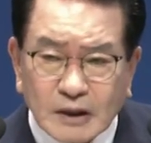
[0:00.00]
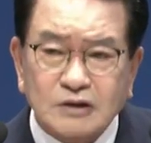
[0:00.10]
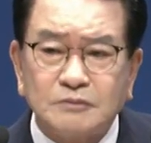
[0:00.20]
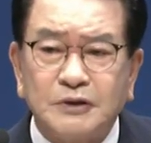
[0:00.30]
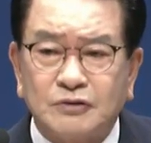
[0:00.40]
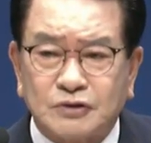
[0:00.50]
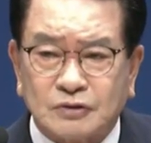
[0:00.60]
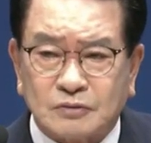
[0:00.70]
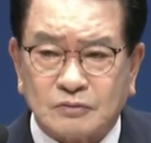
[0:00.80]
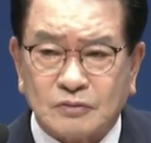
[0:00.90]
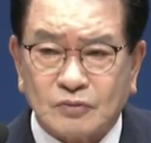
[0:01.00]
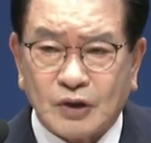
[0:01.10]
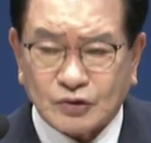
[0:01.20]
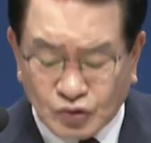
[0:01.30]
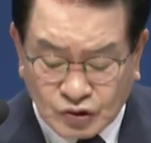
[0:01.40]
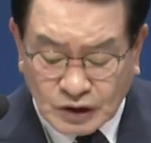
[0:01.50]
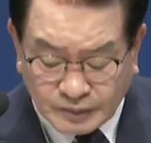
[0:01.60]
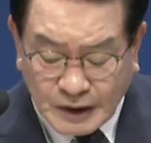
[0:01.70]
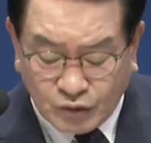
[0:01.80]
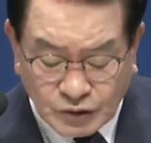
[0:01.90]
We are receiving this
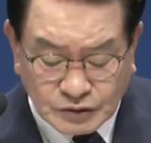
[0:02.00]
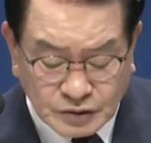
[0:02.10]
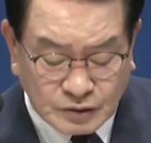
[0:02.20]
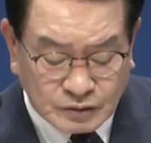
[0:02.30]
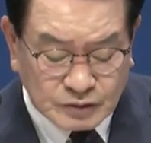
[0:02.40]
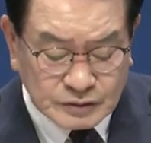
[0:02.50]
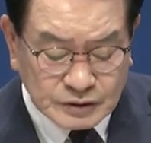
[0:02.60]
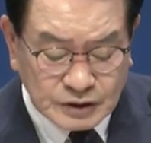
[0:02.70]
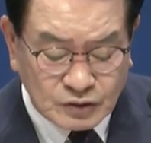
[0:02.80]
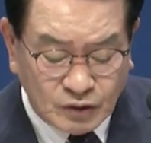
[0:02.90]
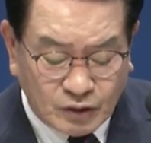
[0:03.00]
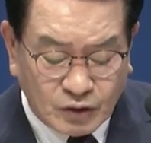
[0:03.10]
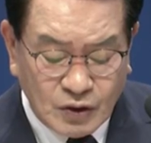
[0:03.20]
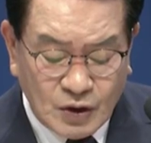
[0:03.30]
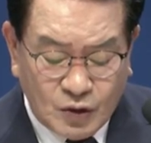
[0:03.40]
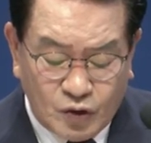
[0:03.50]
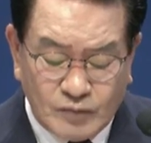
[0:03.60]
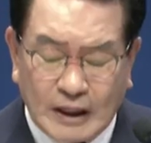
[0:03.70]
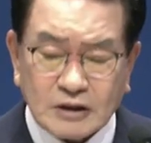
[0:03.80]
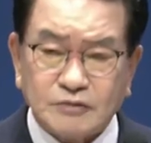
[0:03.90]
answer in the year 2023.